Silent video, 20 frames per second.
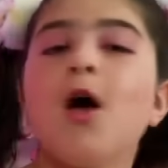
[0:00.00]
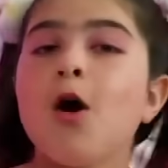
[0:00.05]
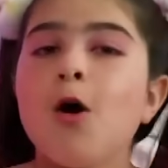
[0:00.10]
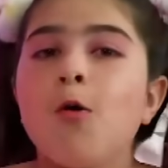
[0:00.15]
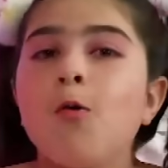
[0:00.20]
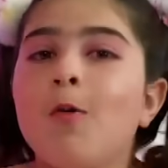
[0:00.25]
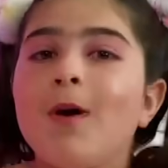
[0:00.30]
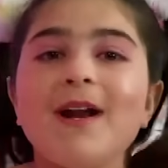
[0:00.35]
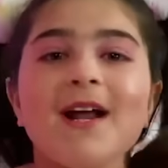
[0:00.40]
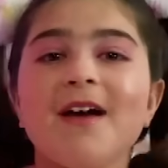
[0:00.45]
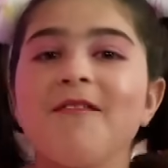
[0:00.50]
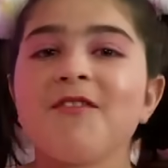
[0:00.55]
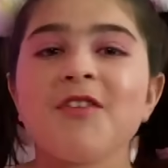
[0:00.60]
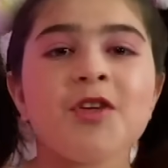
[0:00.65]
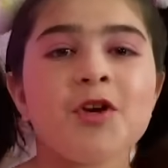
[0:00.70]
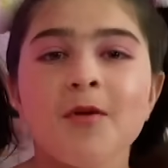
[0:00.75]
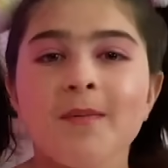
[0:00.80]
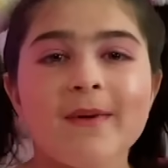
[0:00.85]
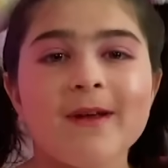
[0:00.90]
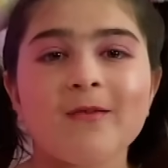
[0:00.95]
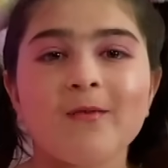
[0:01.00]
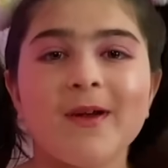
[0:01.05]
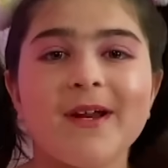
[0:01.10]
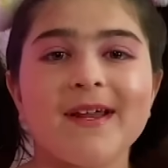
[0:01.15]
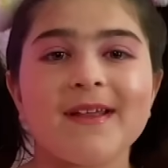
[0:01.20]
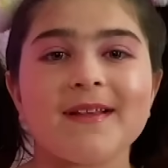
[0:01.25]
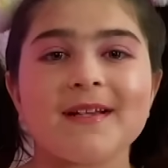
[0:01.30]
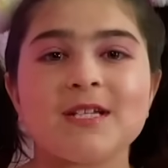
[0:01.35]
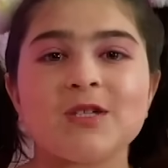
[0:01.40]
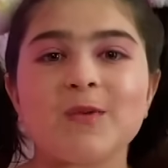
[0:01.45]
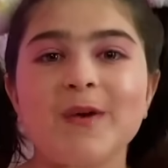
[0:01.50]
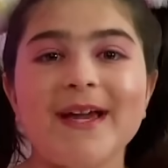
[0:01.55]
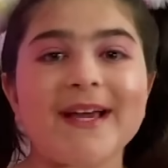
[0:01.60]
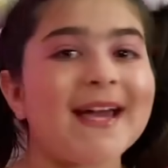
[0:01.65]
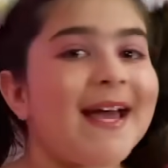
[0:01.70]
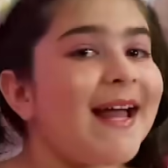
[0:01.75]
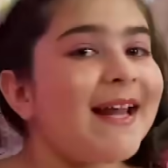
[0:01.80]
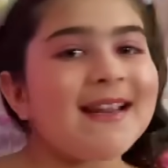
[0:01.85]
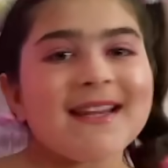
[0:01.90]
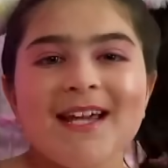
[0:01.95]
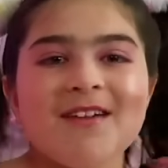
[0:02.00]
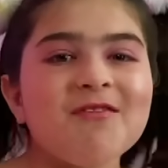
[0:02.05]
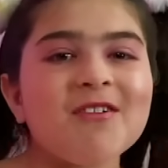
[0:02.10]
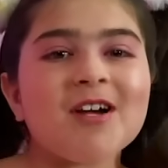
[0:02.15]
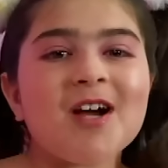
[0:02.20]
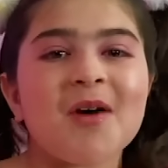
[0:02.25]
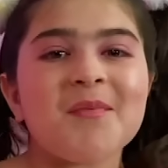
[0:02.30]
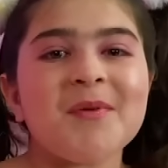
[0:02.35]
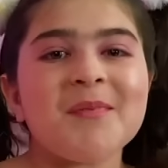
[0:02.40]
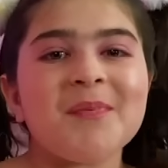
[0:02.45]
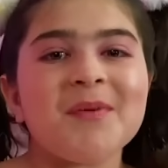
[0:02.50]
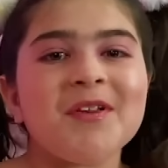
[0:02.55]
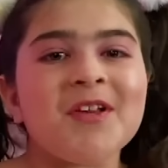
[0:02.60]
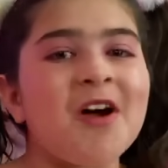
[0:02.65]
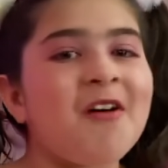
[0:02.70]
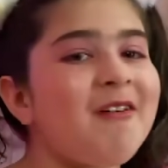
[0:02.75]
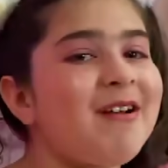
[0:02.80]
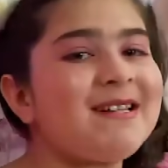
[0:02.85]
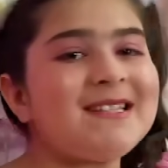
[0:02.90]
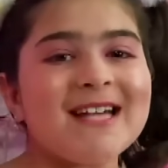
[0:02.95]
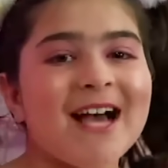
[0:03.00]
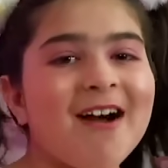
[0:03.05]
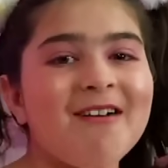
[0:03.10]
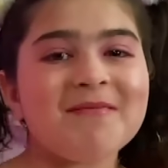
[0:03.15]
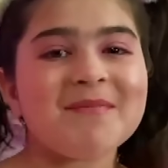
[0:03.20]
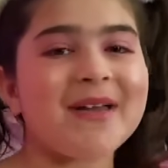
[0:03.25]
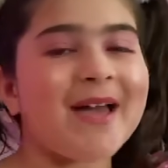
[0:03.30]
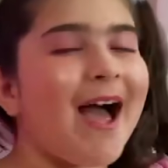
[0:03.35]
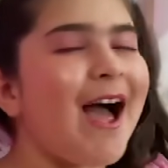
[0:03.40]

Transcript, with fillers: What have you been reading this week? Leave a comment below and tell me.